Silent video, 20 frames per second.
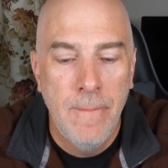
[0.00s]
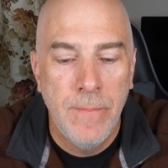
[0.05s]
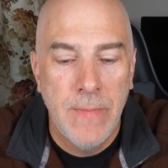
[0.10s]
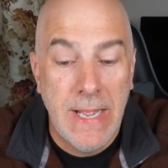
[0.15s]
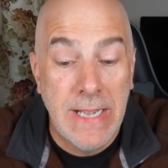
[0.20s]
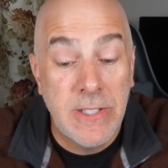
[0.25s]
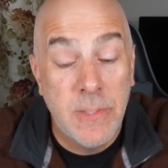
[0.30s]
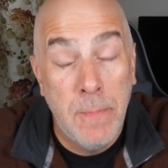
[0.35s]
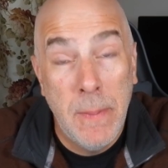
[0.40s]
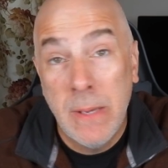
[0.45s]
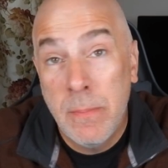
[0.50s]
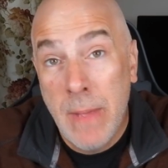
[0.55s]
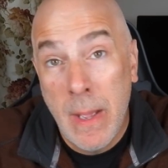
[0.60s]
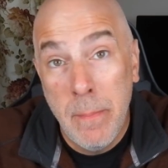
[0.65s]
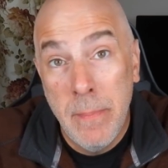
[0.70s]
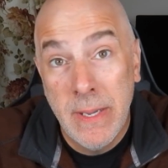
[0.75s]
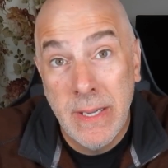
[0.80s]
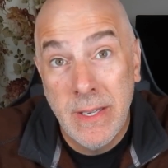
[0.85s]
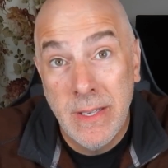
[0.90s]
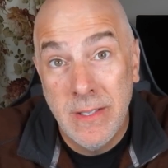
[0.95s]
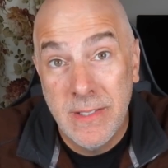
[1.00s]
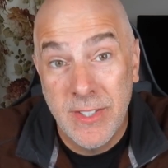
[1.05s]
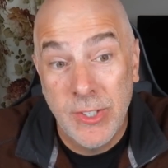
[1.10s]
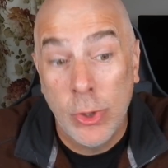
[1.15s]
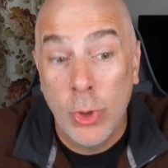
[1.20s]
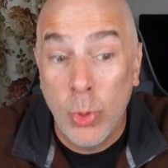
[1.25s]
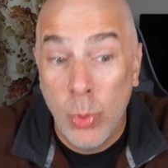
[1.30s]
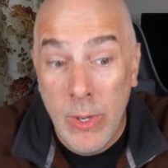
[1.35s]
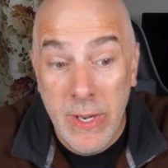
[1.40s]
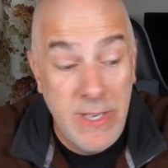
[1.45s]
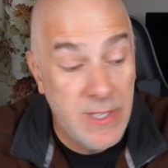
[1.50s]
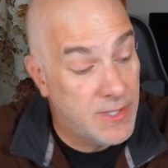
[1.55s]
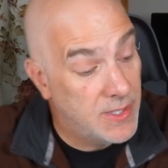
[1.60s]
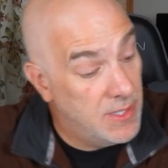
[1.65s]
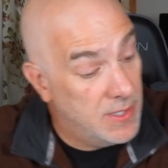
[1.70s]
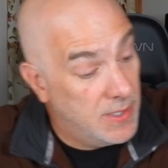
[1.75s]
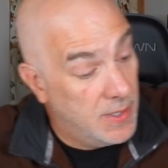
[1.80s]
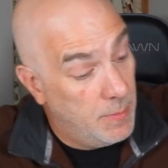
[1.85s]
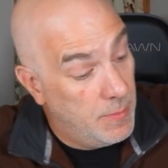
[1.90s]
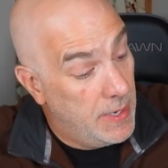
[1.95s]
That's my biggest
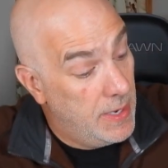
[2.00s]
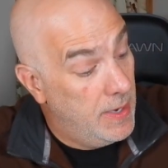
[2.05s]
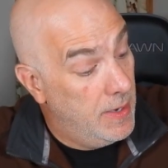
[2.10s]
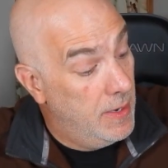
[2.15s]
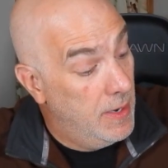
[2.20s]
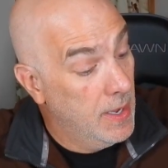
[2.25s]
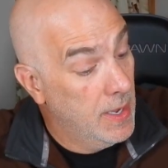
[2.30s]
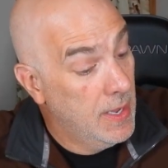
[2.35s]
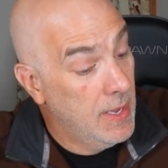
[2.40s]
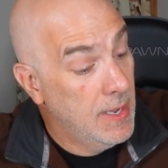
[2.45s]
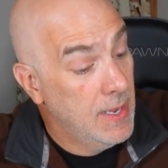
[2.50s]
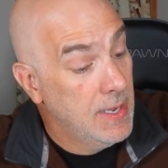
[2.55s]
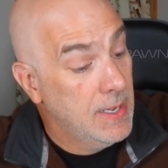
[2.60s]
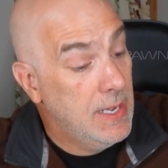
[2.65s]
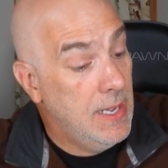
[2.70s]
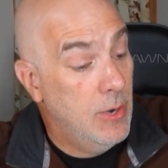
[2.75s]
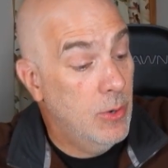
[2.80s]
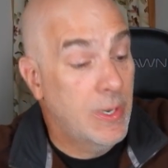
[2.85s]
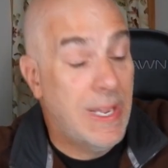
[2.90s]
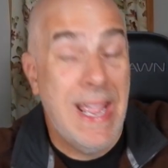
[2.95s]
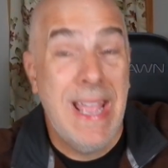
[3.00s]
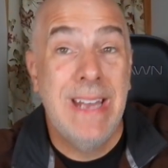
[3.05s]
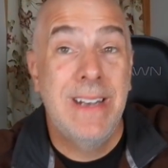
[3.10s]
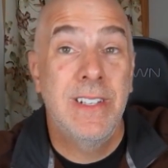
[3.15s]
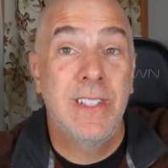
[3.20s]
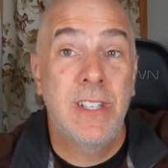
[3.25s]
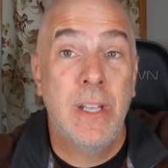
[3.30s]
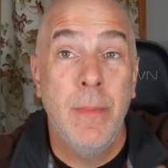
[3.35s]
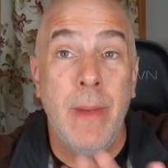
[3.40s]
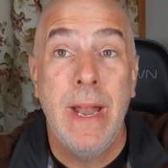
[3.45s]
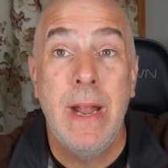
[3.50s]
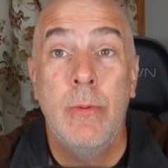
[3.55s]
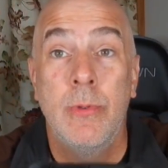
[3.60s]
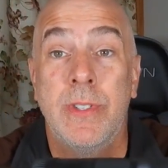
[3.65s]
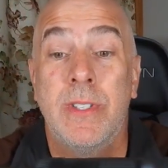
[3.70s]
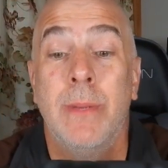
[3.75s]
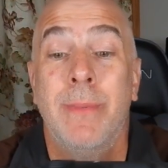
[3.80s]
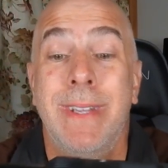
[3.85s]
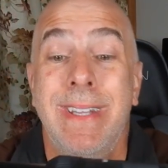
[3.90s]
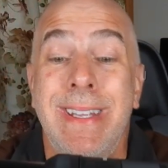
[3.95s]
criticism. And Canon's come out
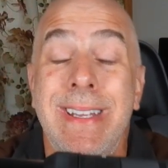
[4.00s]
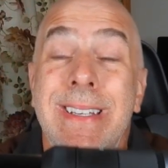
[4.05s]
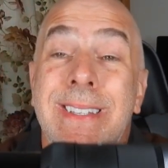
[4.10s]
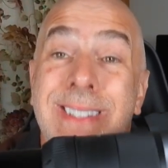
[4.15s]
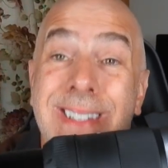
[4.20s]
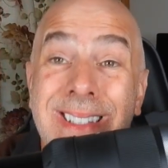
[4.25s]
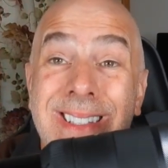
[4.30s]
with some of this.